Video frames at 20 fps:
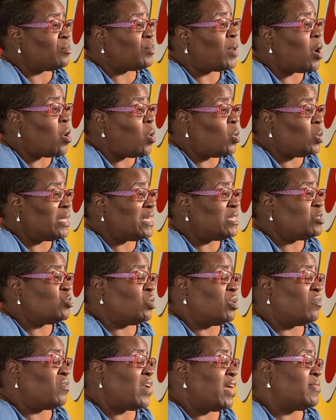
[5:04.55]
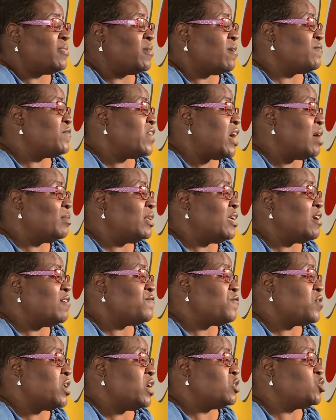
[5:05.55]
them only to invite their family
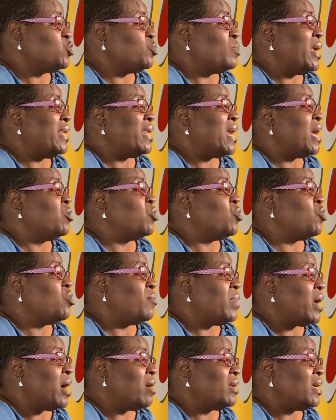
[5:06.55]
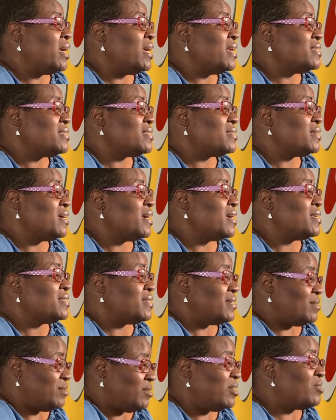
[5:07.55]
and friends who may not know about us
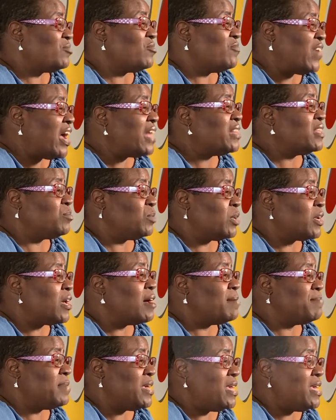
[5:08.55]
to invite them to come